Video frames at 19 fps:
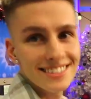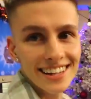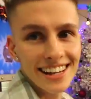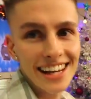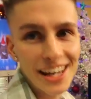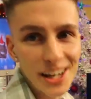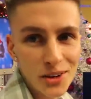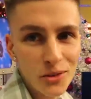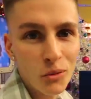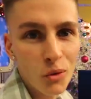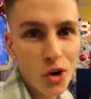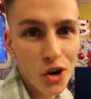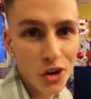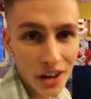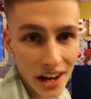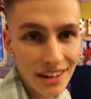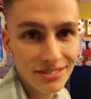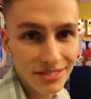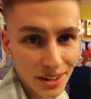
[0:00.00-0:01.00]
Take
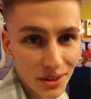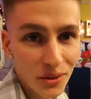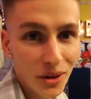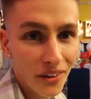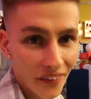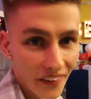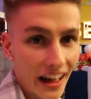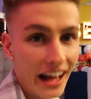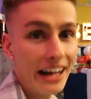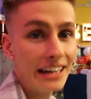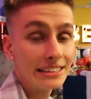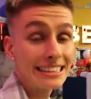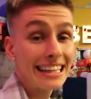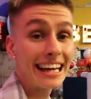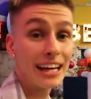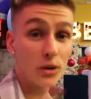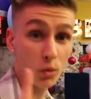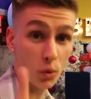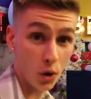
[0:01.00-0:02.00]
one, everyone, that, take